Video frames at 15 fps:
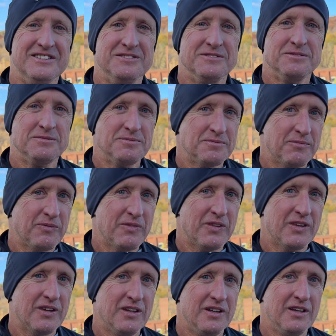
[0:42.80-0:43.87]
what is one of the
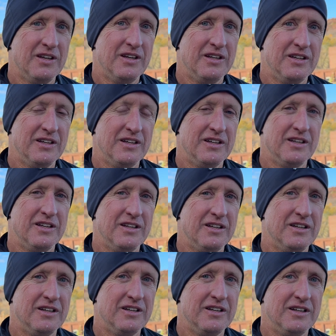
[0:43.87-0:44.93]
secrets to
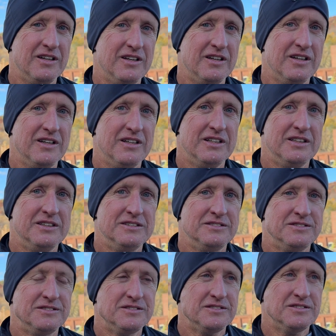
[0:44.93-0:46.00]
still being competitive
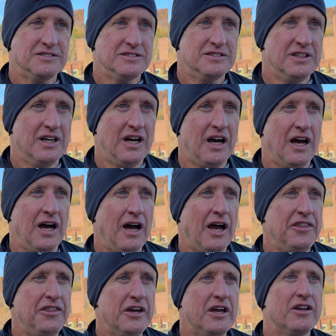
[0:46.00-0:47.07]
at your age? Uh, I
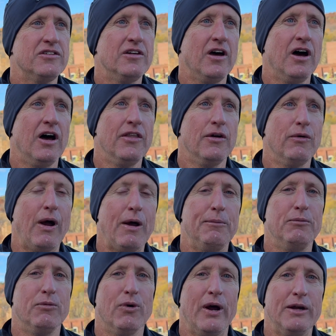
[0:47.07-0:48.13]
think it's uh, the right
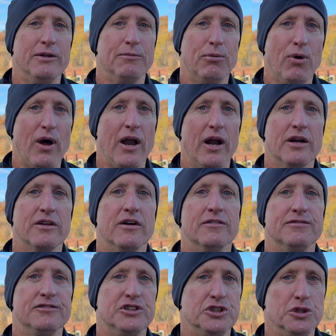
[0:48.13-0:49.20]
right product of
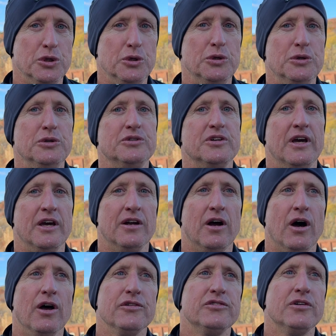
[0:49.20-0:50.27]
shoes, and
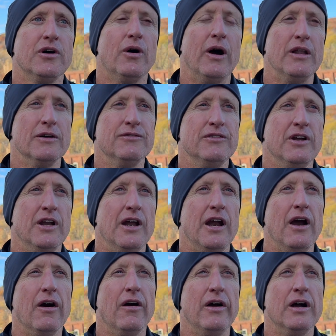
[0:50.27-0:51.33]
also I live in an
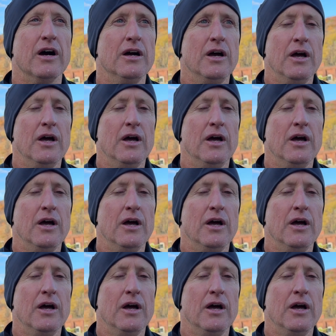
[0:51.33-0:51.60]
area